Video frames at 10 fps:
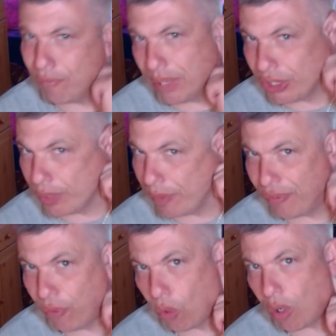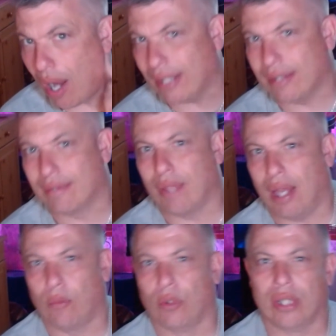mentioned before, I
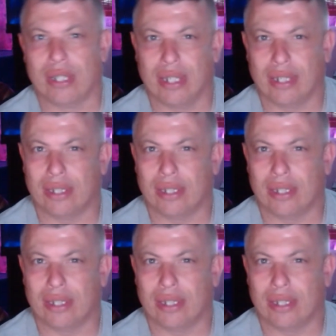really think